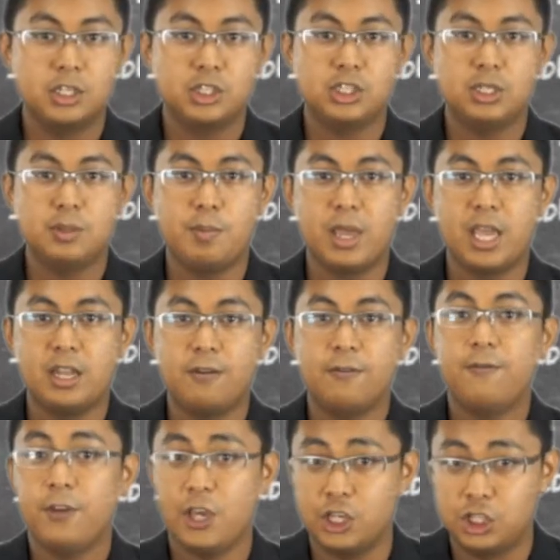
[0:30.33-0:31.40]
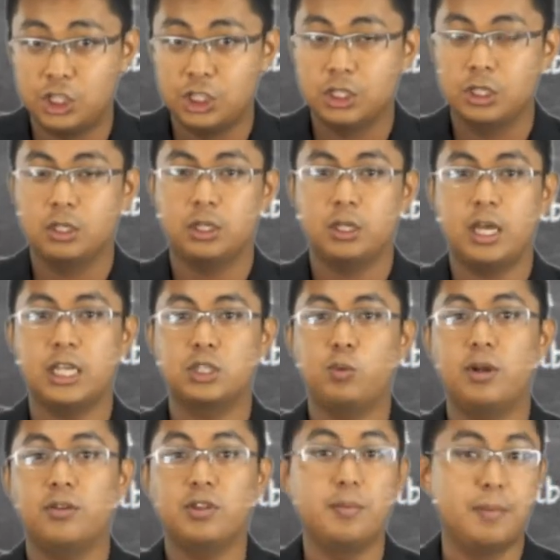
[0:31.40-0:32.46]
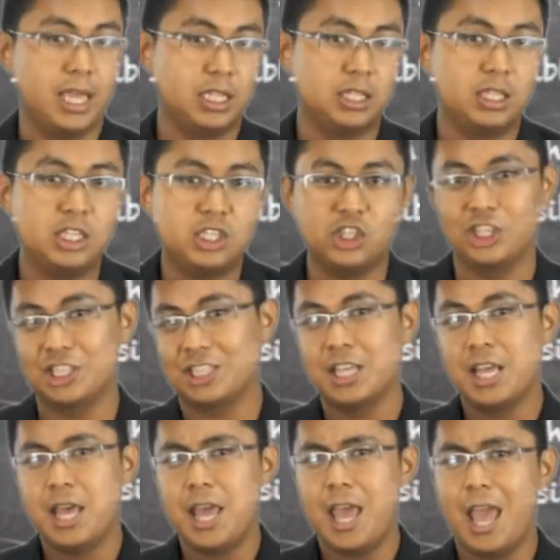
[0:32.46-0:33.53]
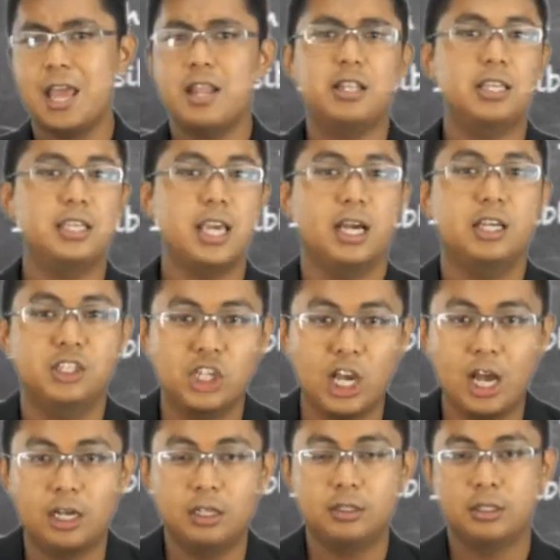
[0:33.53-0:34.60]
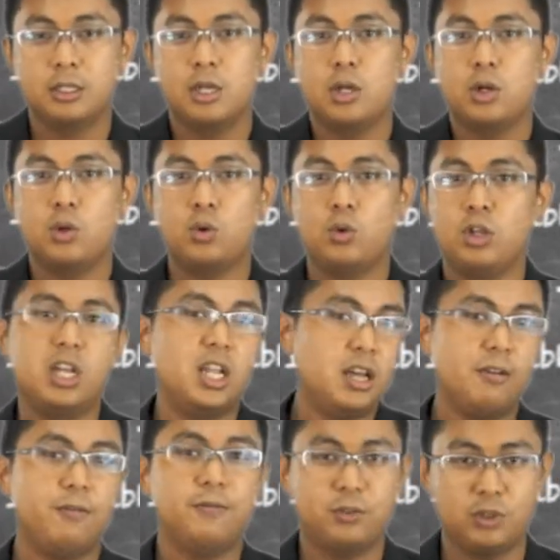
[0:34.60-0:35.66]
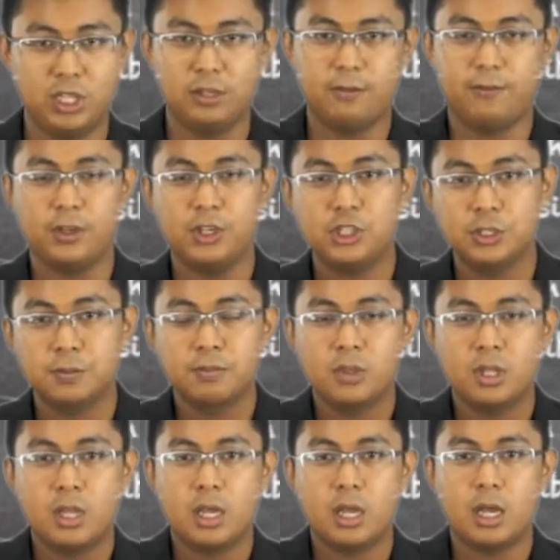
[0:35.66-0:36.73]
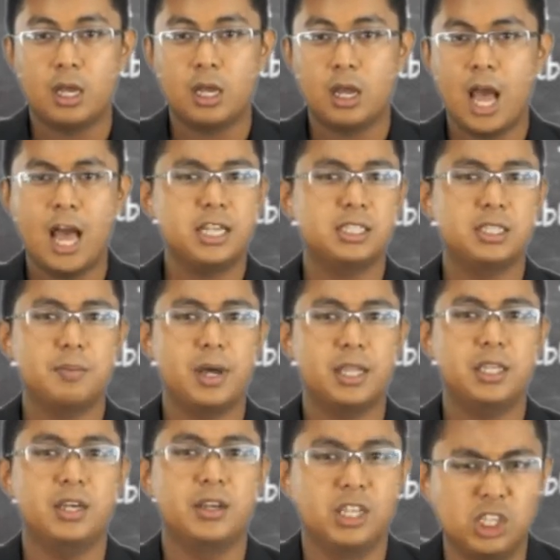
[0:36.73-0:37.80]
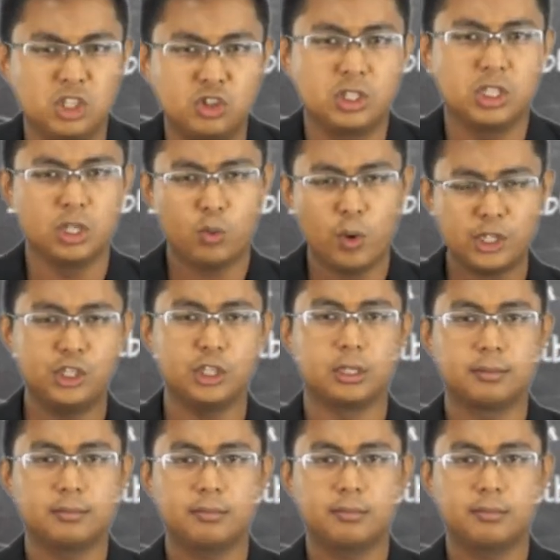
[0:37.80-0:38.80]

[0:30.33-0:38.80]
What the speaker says: She made fish as one of the main dishes. And the young child, who loved to eat fish, asked the mother an interesting question.